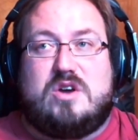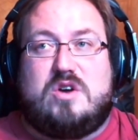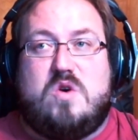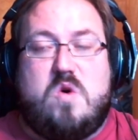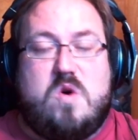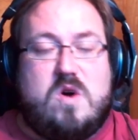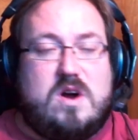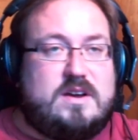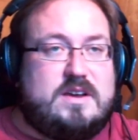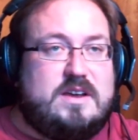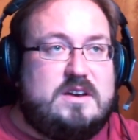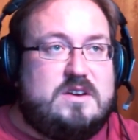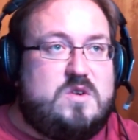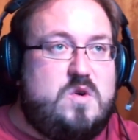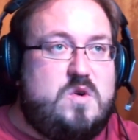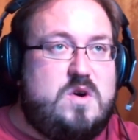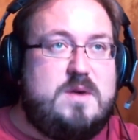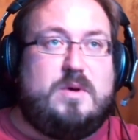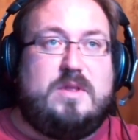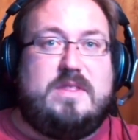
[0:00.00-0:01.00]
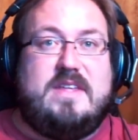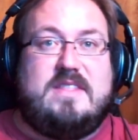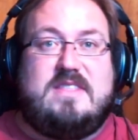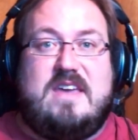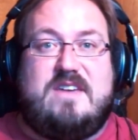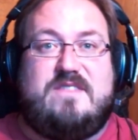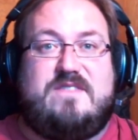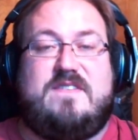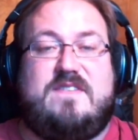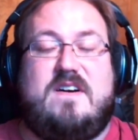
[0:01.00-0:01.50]
quirk and quibble that
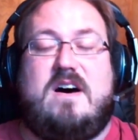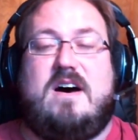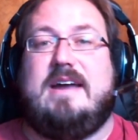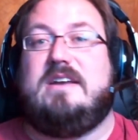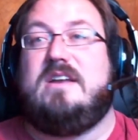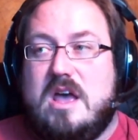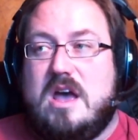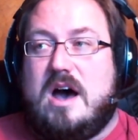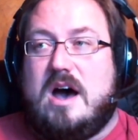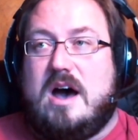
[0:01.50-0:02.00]
they find.